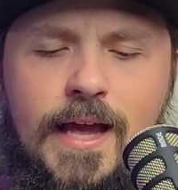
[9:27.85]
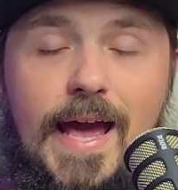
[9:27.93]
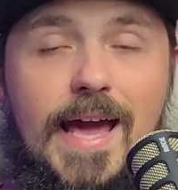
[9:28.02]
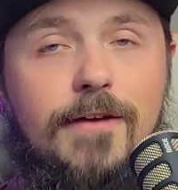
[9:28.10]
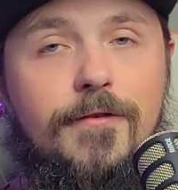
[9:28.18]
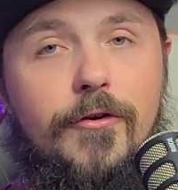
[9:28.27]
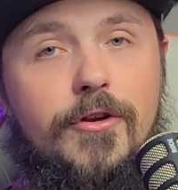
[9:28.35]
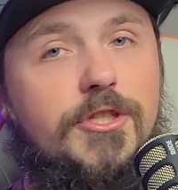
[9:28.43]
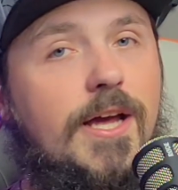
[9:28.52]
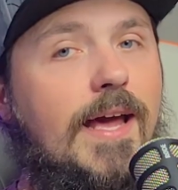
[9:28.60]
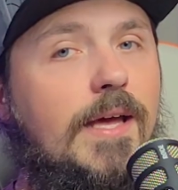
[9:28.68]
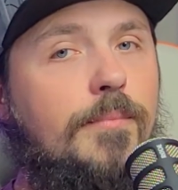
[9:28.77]
Hey, if you're a
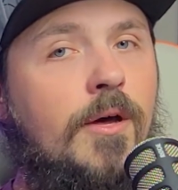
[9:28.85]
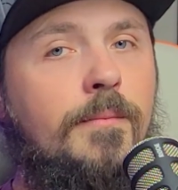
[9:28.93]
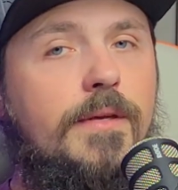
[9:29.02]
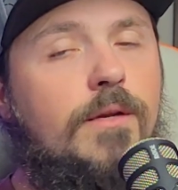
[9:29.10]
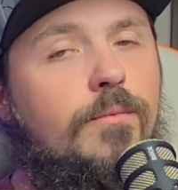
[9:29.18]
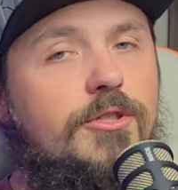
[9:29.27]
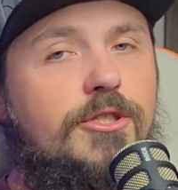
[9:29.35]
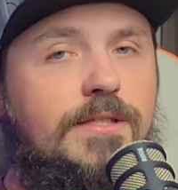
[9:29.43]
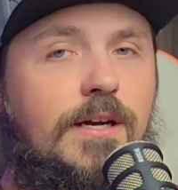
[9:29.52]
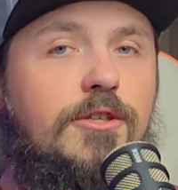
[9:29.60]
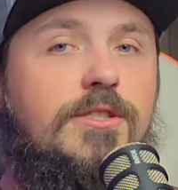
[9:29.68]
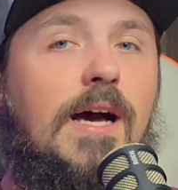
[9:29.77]
Giant Pumpkin, which is
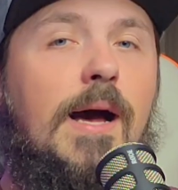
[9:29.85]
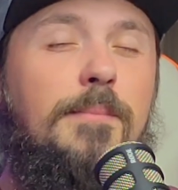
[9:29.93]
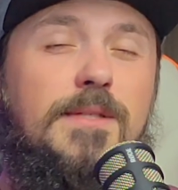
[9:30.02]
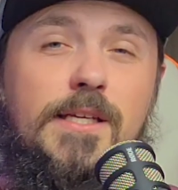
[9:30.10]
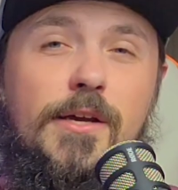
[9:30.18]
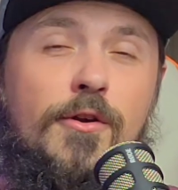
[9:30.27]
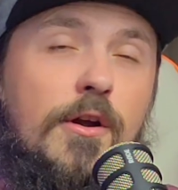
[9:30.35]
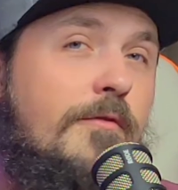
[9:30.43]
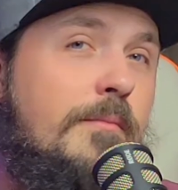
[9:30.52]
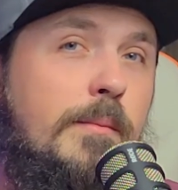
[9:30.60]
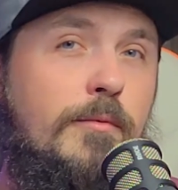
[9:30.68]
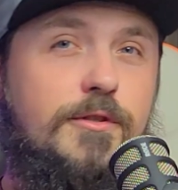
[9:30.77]
our top tier of
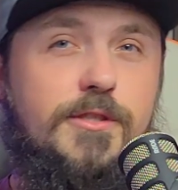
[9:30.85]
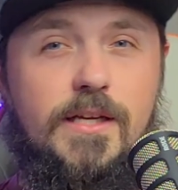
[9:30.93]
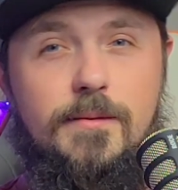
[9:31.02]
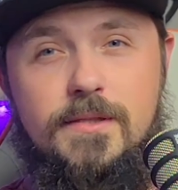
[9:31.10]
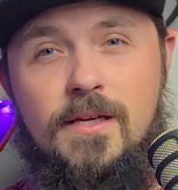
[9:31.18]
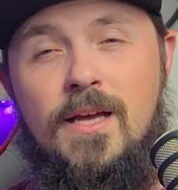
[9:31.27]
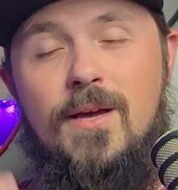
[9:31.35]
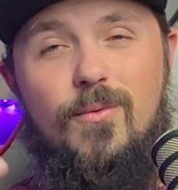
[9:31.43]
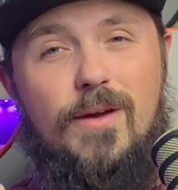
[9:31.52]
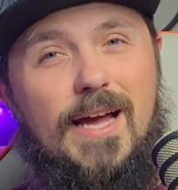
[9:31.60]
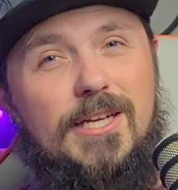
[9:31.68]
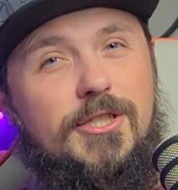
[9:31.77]
memberships,
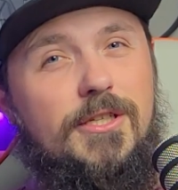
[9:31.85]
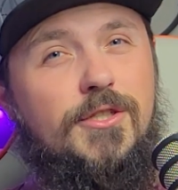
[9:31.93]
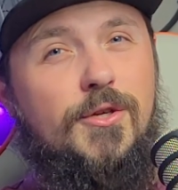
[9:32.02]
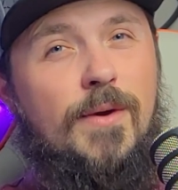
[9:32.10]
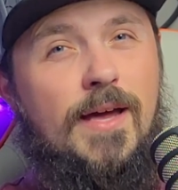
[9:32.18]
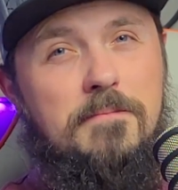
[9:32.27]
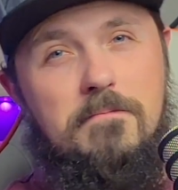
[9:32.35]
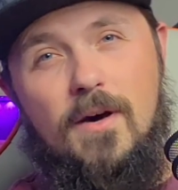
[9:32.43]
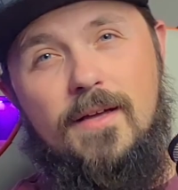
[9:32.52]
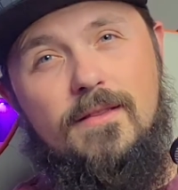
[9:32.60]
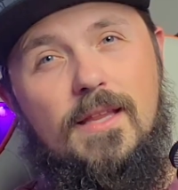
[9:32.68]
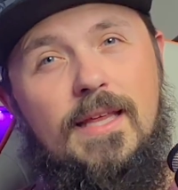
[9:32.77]
we actually do a
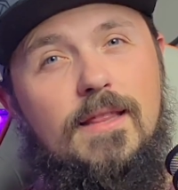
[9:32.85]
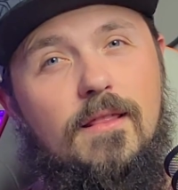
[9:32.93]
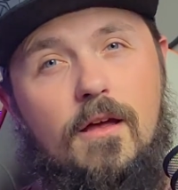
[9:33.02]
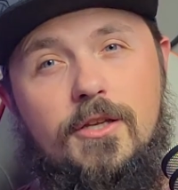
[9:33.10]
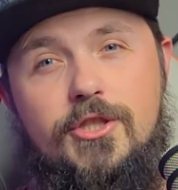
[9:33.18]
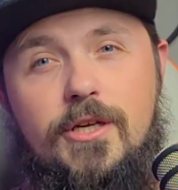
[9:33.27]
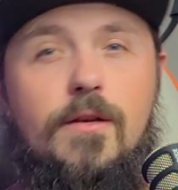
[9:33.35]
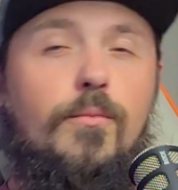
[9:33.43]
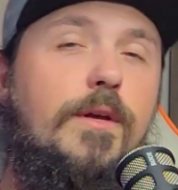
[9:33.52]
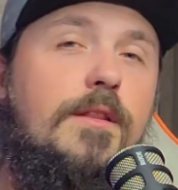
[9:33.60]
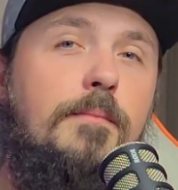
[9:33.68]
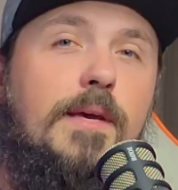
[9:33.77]
monthly luncheon
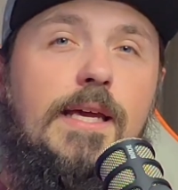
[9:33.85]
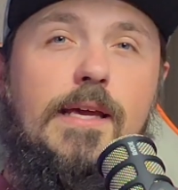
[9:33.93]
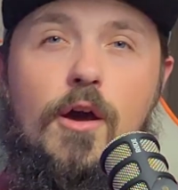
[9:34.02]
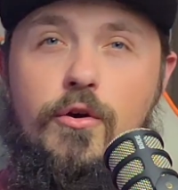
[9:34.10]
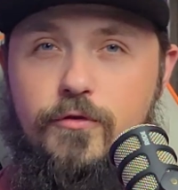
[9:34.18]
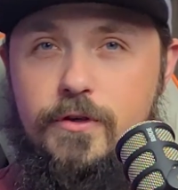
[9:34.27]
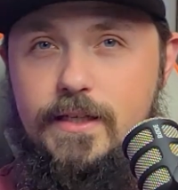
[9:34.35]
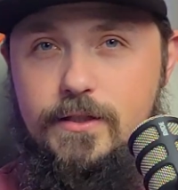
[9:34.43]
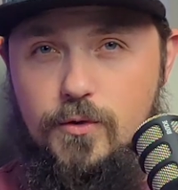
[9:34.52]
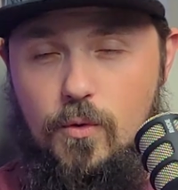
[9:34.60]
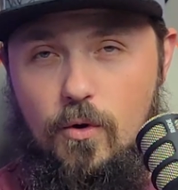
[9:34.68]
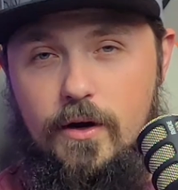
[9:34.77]
with me over
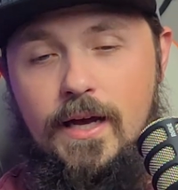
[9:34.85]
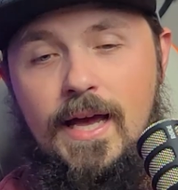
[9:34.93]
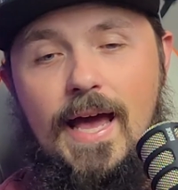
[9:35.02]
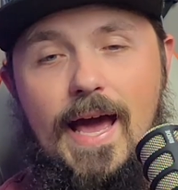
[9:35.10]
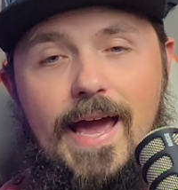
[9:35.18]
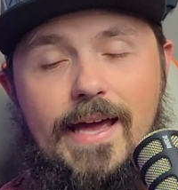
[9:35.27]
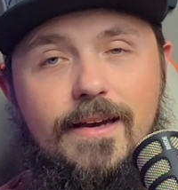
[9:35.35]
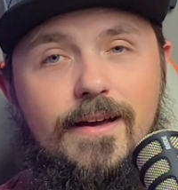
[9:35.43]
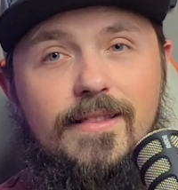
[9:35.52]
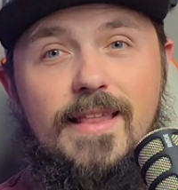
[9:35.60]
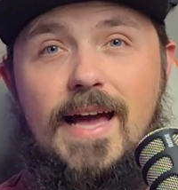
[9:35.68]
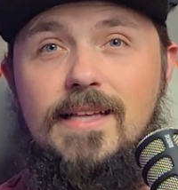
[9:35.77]
Discord, and
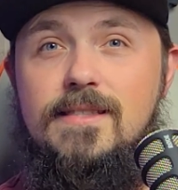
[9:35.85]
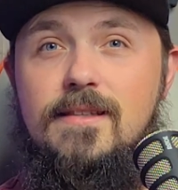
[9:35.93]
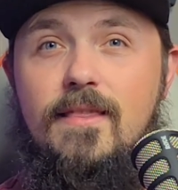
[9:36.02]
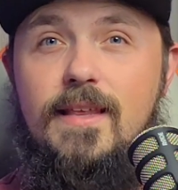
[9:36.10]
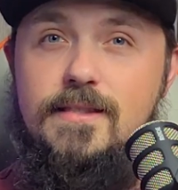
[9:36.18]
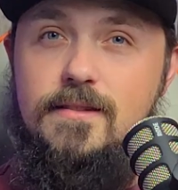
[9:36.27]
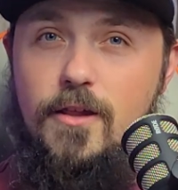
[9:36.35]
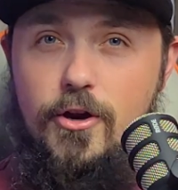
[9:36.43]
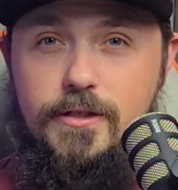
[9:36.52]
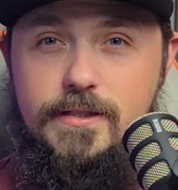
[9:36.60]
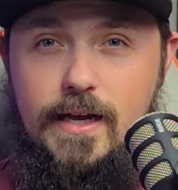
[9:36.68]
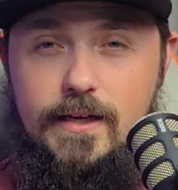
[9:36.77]
that's this
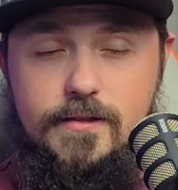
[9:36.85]
Thursday.